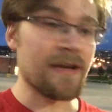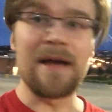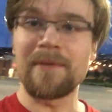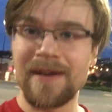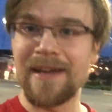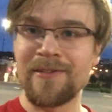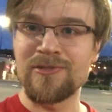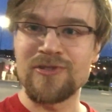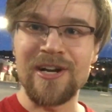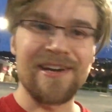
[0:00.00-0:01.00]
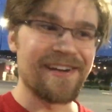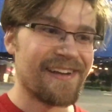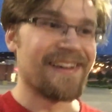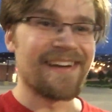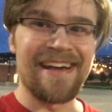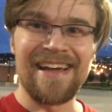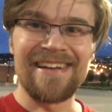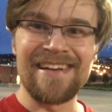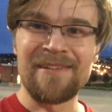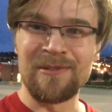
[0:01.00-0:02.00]
Okay, I'm going to get in the truck,
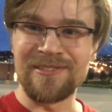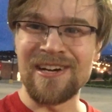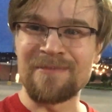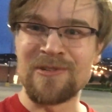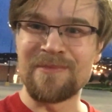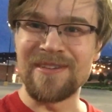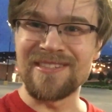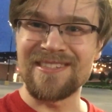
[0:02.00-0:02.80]
and we'll talk more about